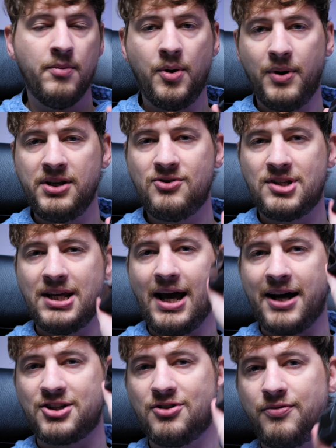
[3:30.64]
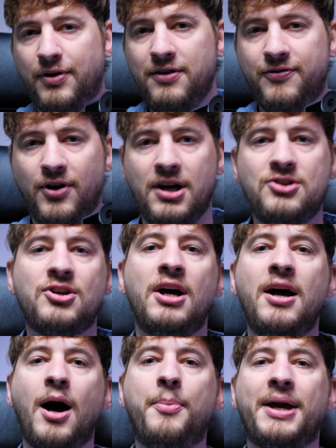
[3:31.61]
but when you see Action 3 footage
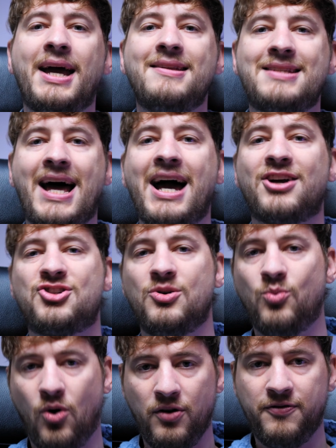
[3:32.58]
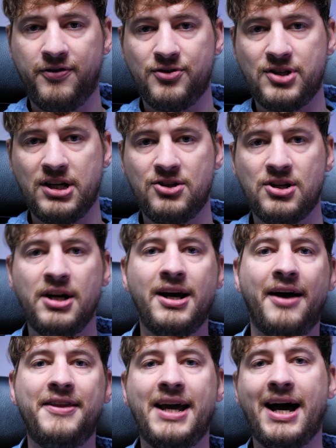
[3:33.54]
up against Action 1 footage,
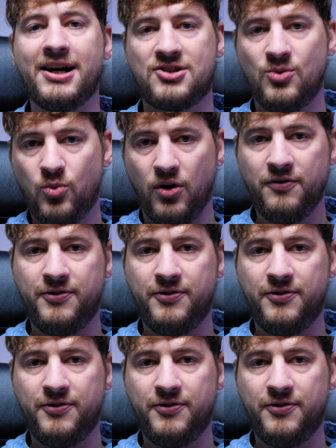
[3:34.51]
and the Action 1